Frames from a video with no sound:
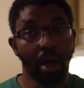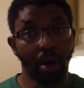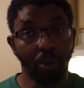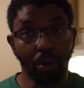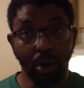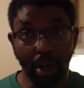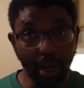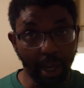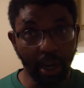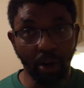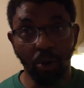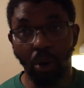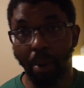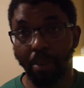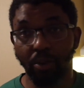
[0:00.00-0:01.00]
We're going to get a
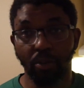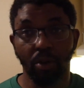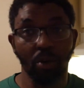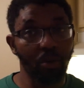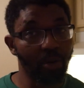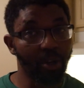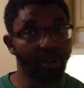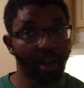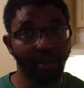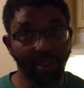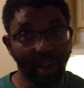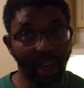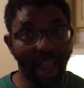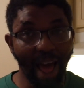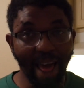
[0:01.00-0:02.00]
new episode. We just have
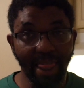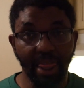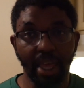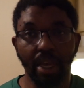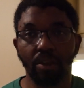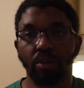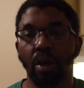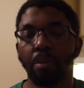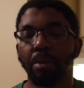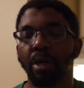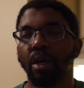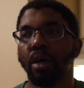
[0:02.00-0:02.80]
to line things up.